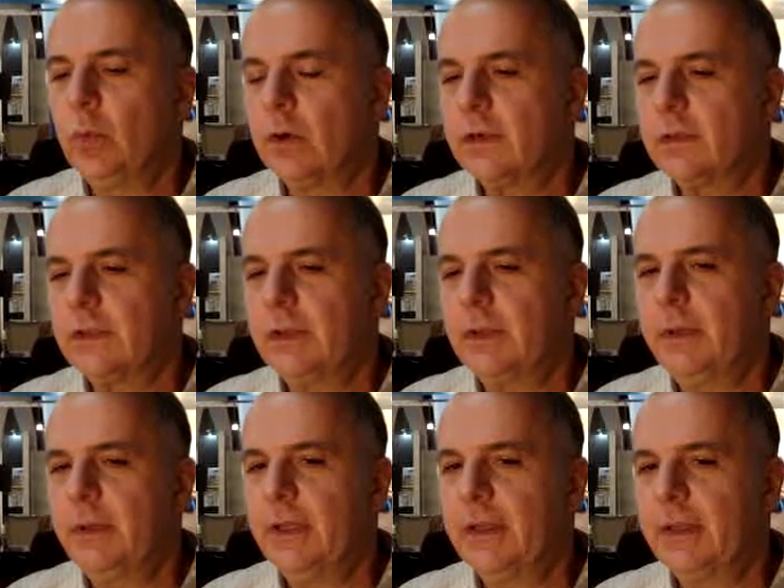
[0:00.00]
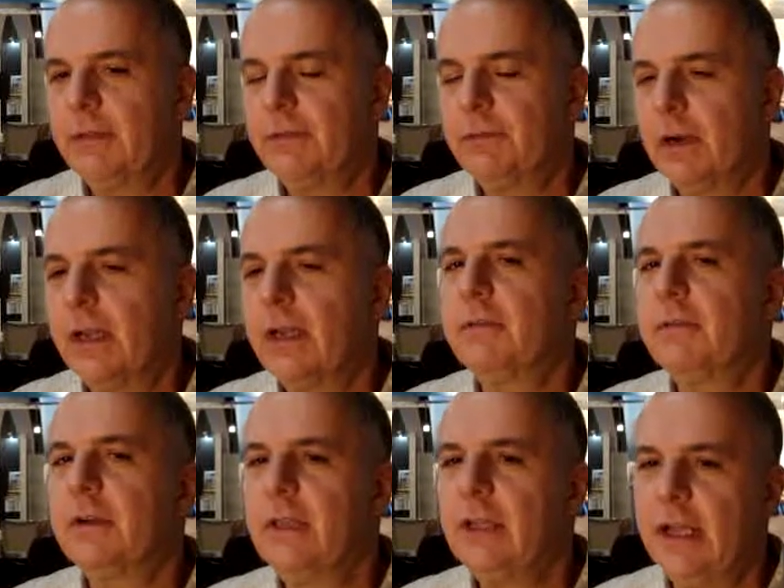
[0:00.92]
work to come in, the variety
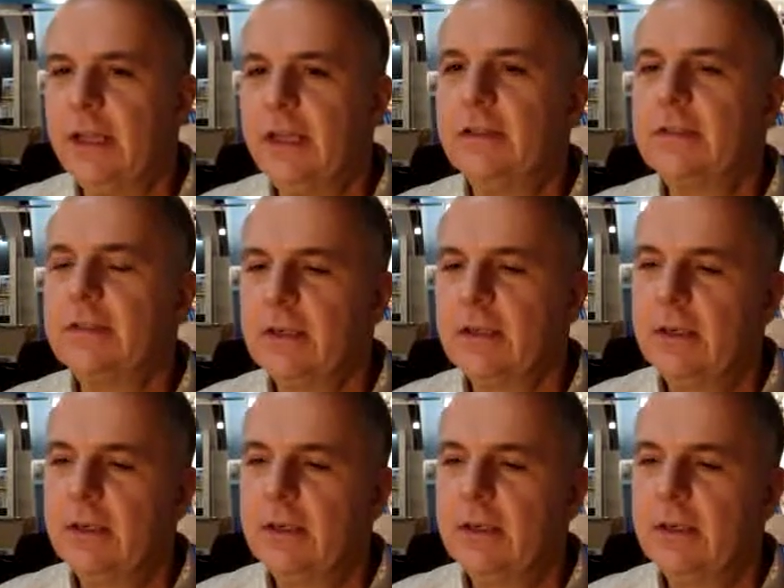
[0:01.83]
of clients,